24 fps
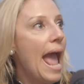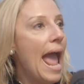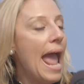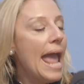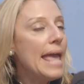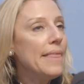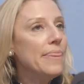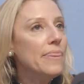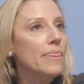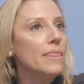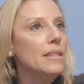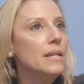
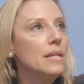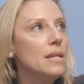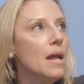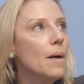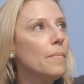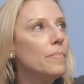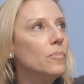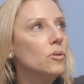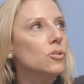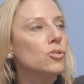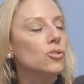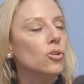And the
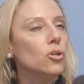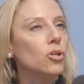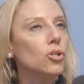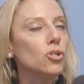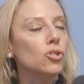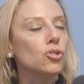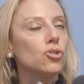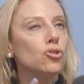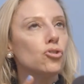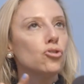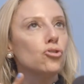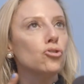numbers
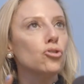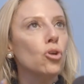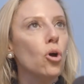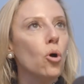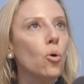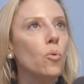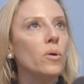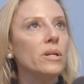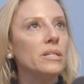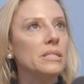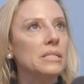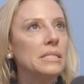are
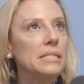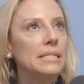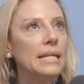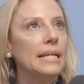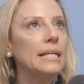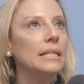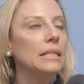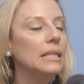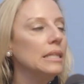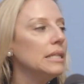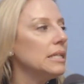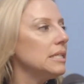so
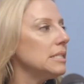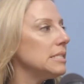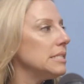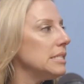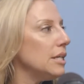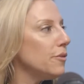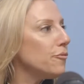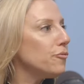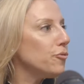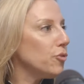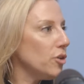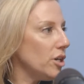insanely
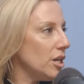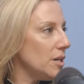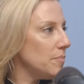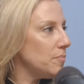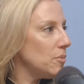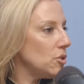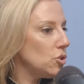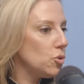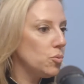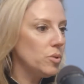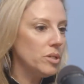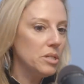different
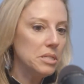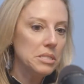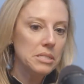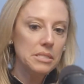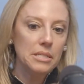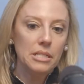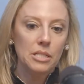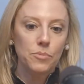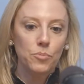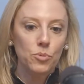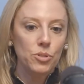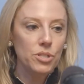between a
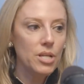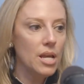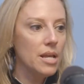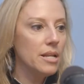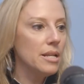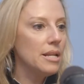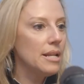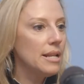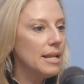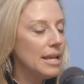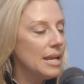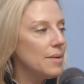6%
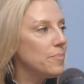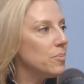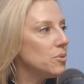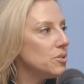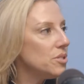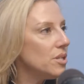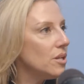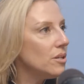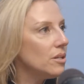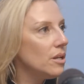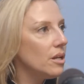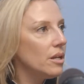and an
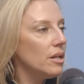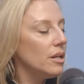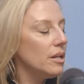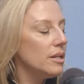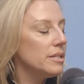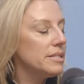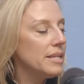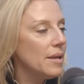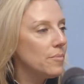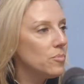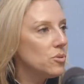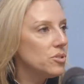8% and a
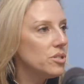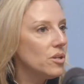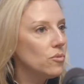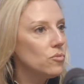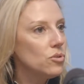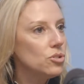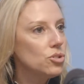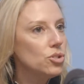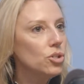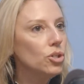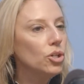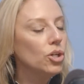10%
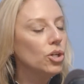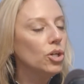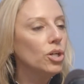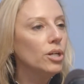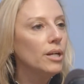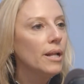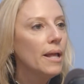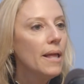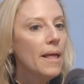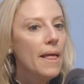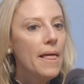return